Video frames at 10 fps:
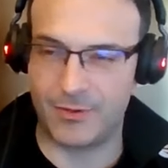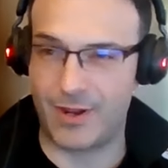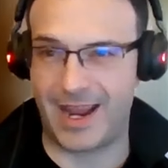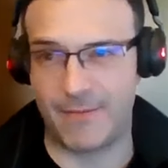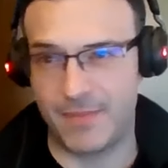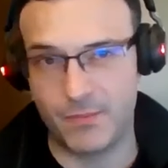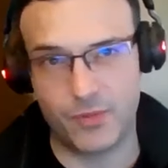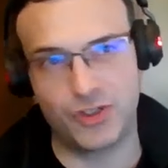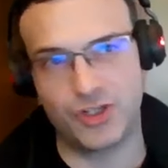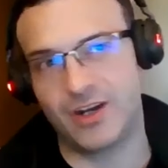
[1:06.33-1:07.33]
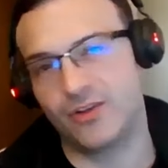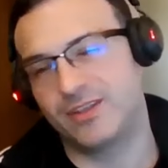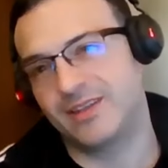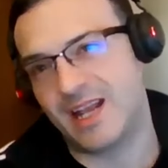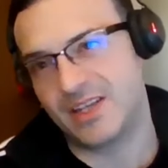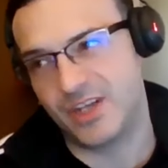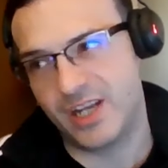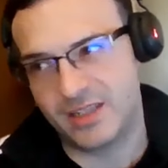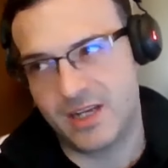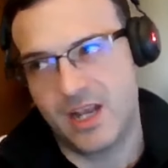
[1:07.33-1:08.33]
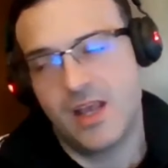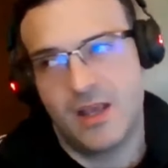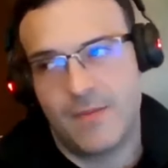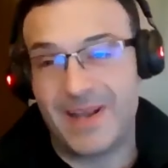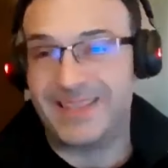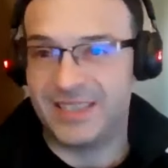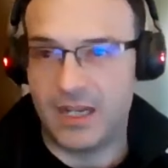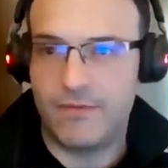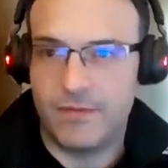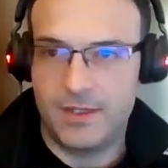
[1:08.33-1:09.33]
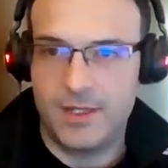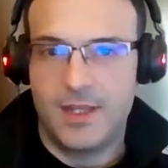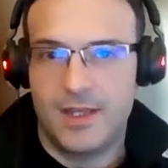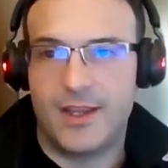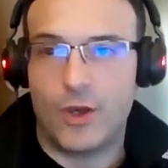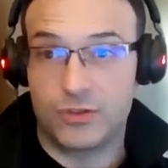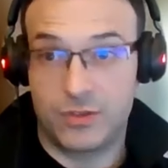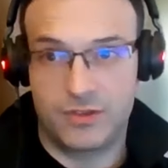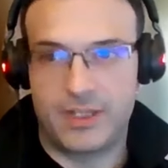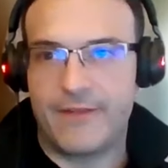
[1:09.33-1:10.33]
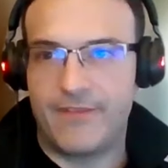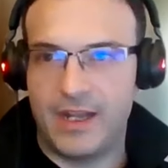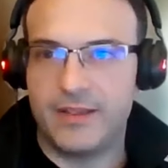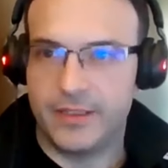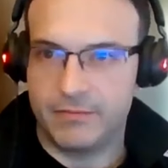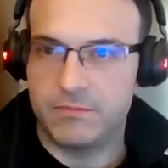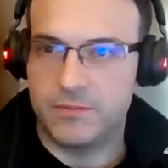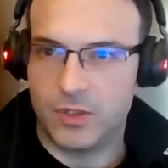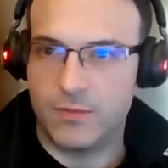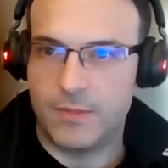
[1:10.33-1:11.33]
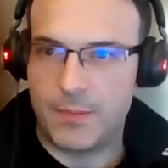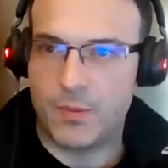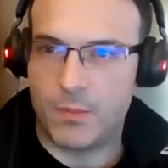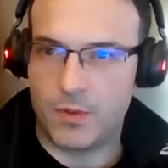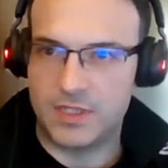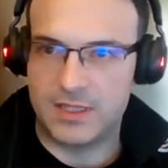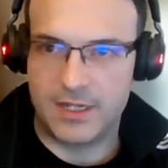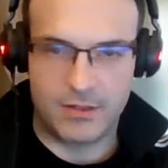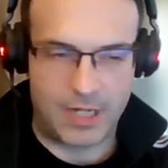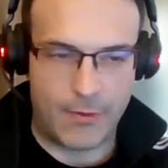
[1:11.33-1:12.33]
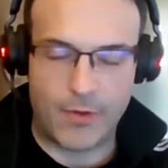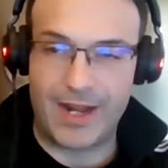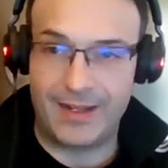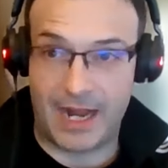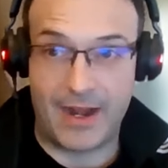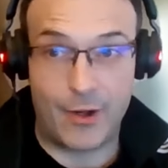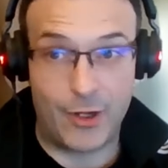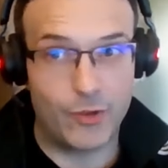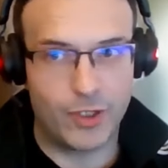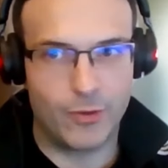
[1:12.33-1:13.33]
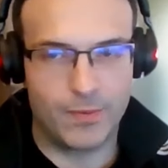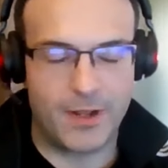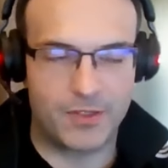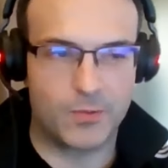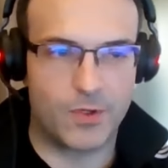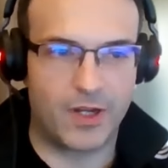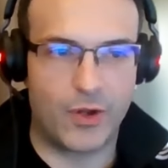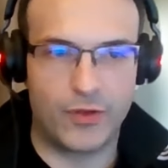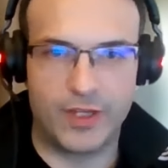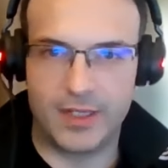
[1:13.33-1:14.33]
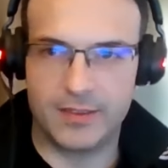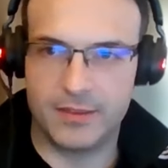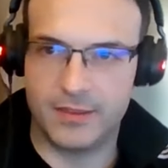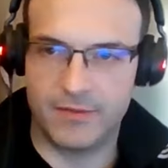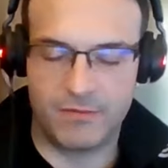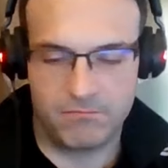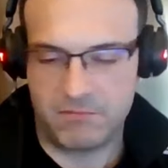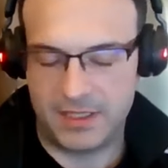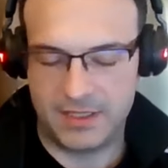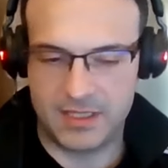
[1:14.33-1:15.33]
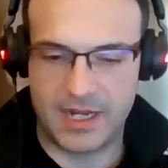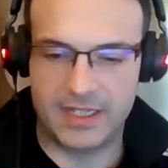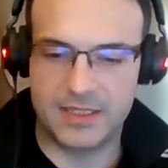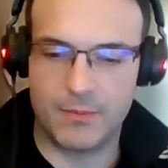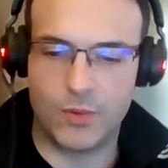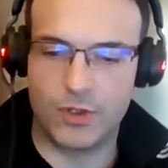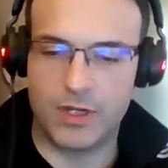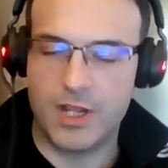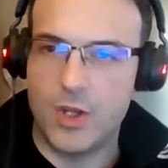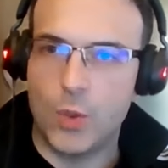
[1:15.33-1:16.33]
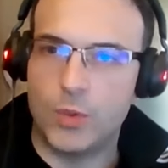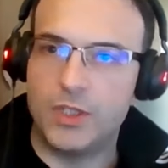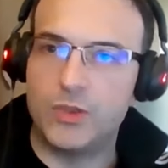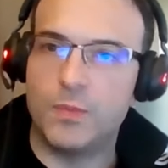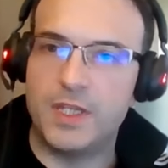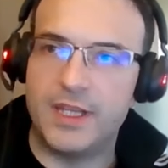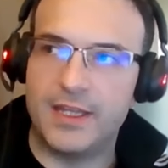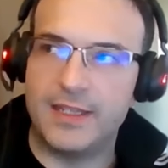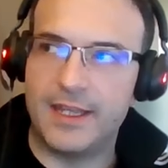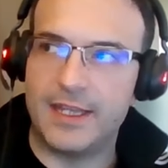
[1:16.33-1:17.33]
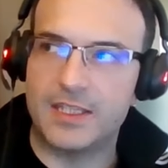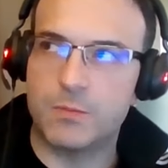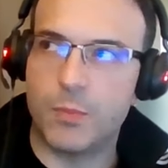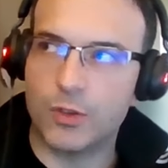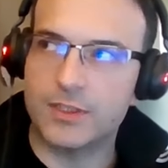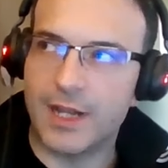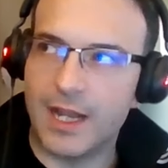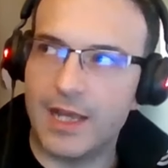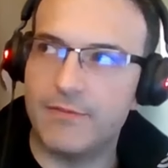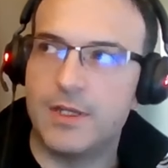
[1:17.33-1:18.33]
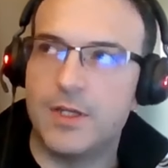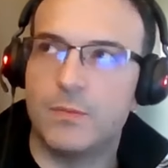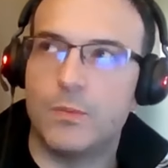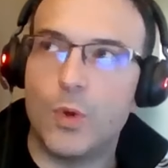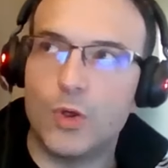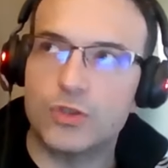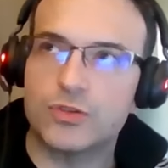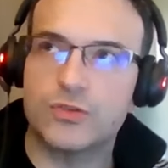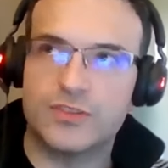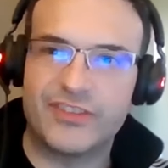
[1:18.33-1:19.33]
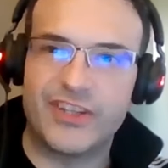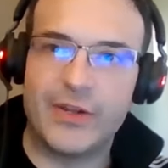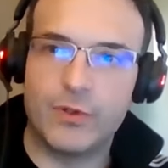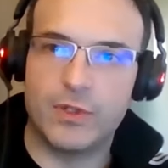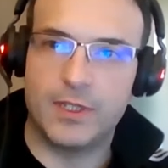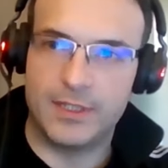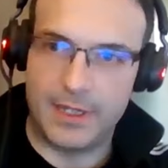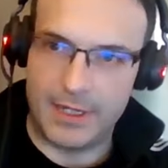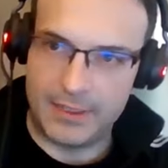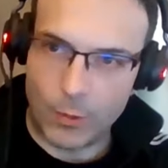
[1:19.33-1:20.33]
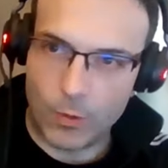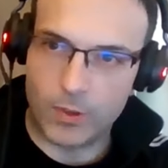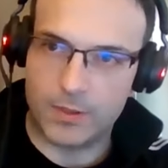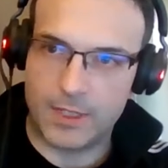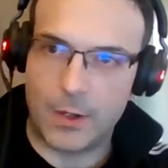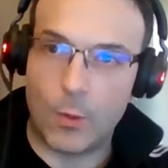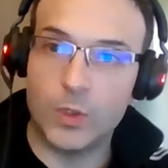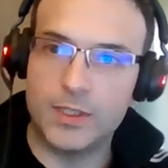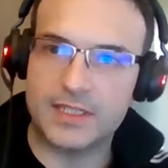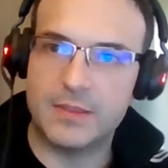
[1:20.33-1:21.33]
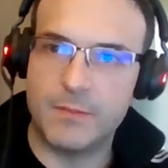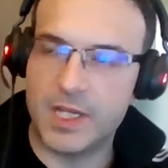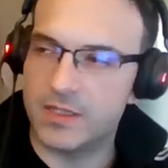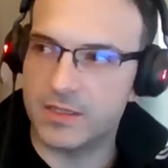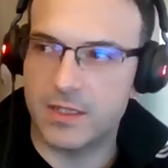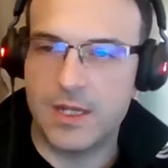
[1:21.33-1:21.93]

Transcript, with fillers: You know, I have been pushing a lot in the last years myself on sustainability. You know, my proposals are around, and I know the club now is working on that. And this is an example. We need to be the sport club more sustainable in the world. And what does it mean?